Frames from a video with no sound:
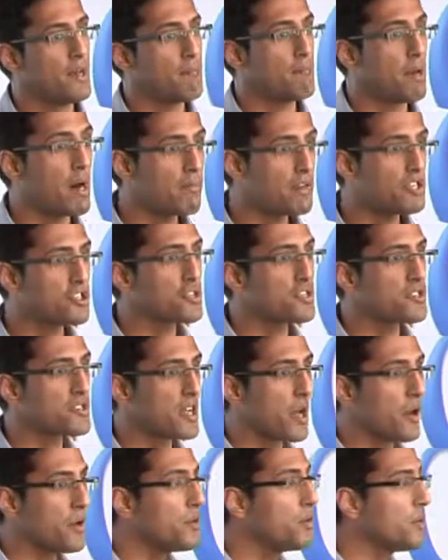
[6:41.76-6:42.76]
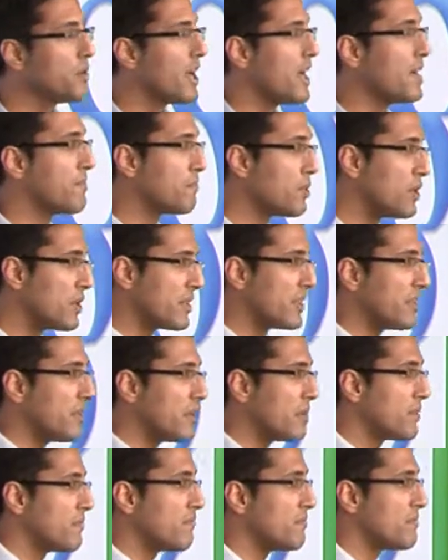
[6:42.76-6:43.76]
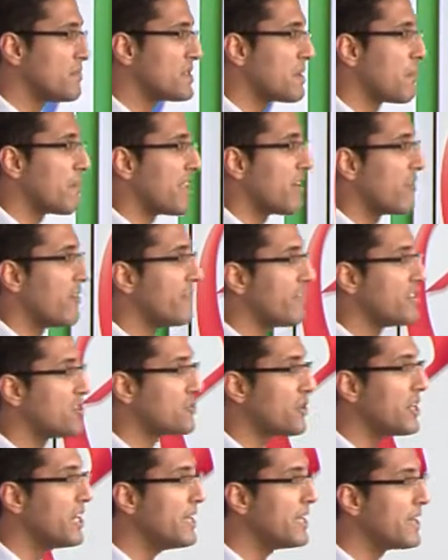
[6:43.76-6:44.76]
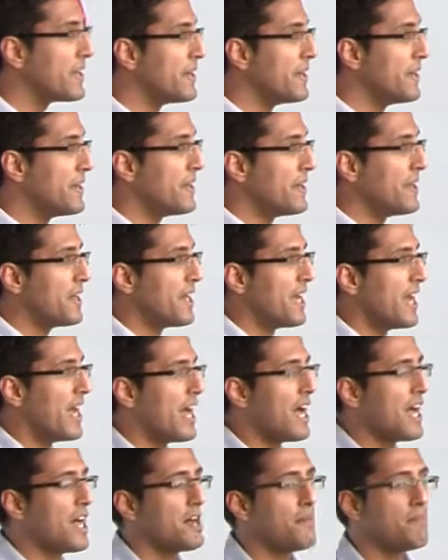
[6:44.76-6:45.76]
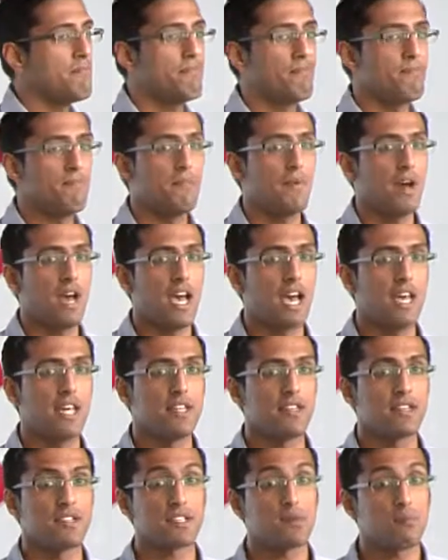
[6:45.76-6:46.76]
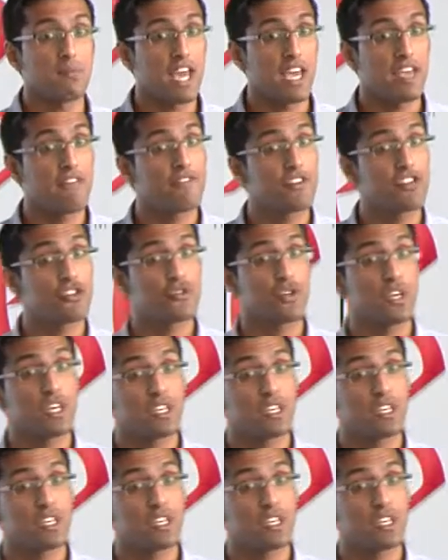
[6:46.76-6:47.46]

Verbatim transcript: publishers go and put some of their inventory. Um, and some of that inventory